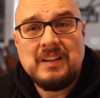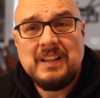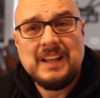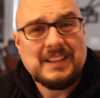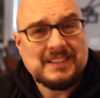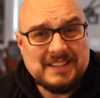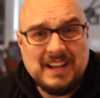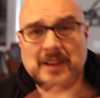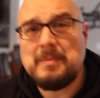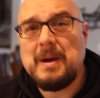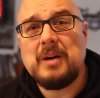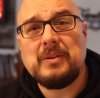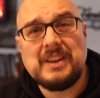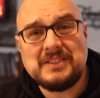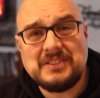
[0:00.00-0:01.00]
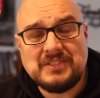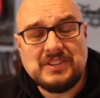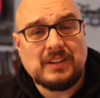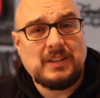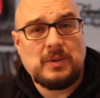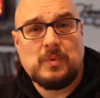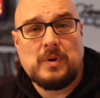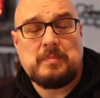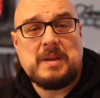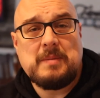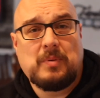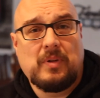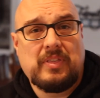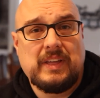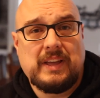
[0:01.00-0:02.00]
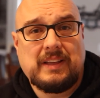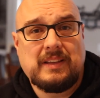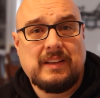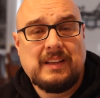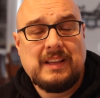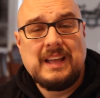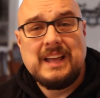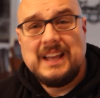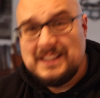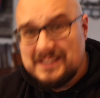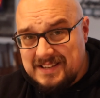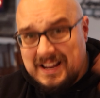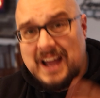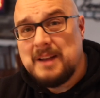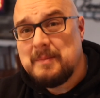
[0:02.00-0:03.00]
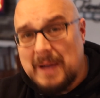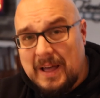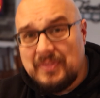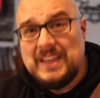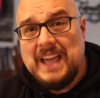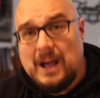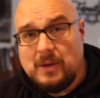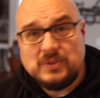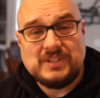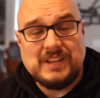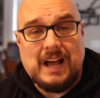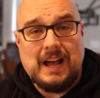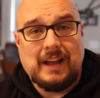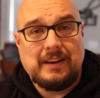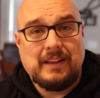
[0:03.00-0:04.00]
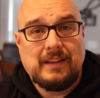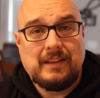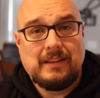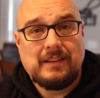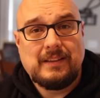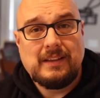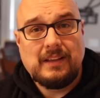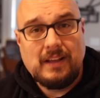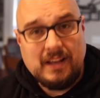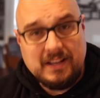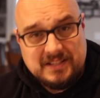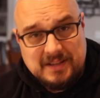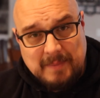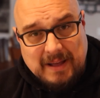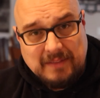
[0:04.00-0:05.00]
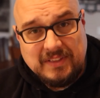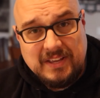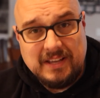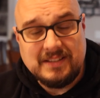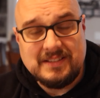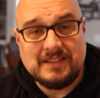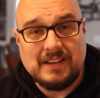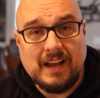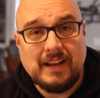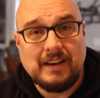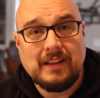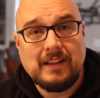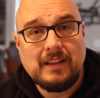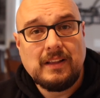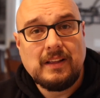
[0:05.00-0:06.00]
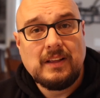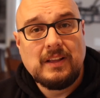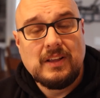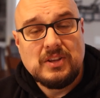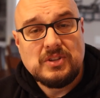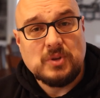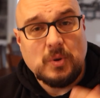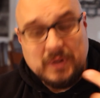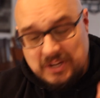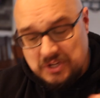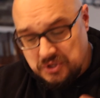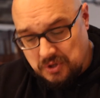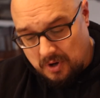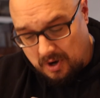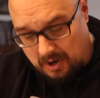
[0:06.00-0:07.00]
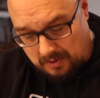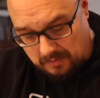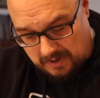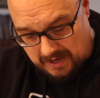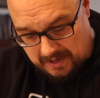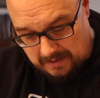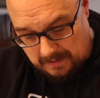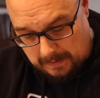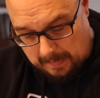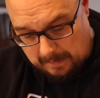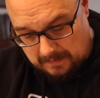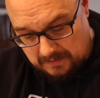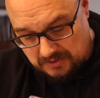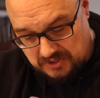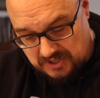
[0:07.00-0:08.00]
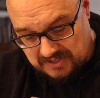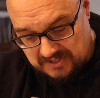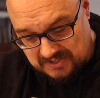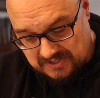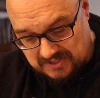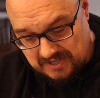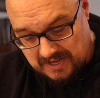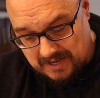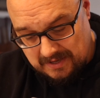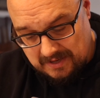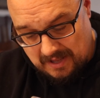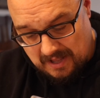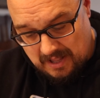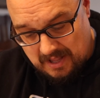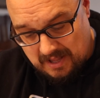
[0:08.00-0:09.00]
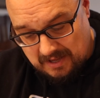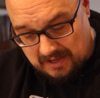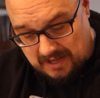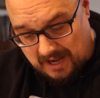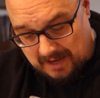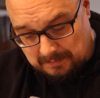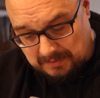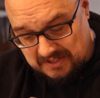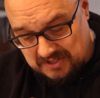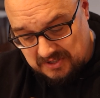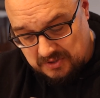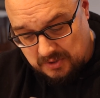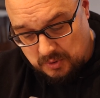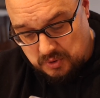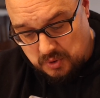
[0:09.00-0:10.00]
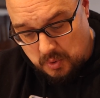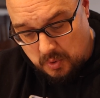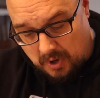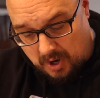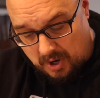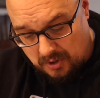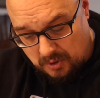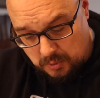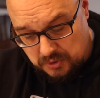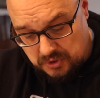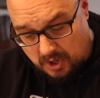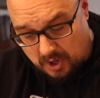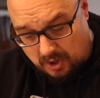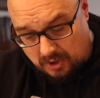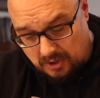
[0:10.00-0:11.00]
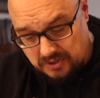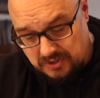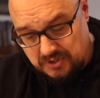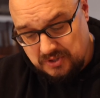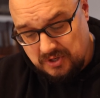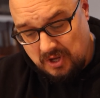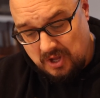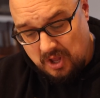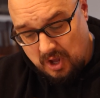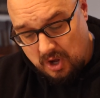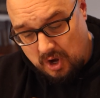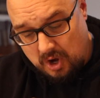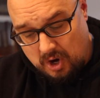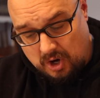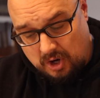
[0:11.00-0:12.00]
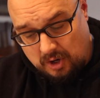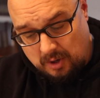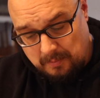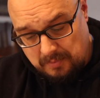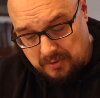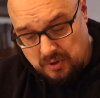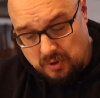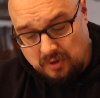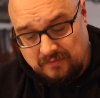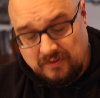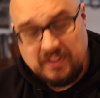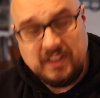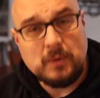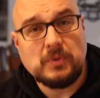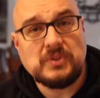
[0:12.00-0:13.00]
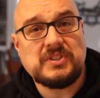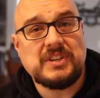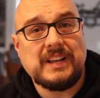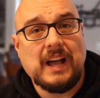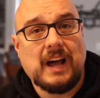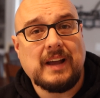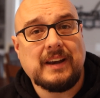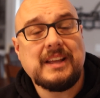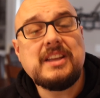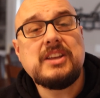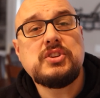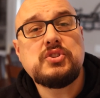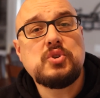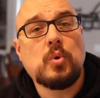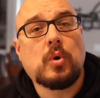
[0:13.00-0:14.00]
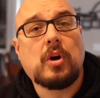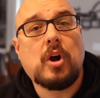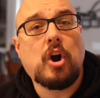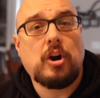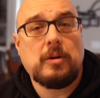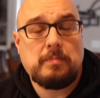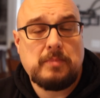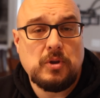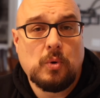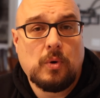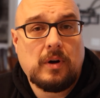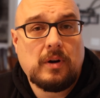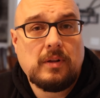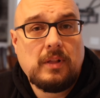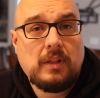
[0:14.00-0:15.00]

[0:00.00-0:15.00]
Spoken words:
It's not about necessarily what people think. It's not about the outside. It's about the inside. So is your heart right? Jesus said, God blesses those whose hearts are pure, for they will see God. Is your heart pure?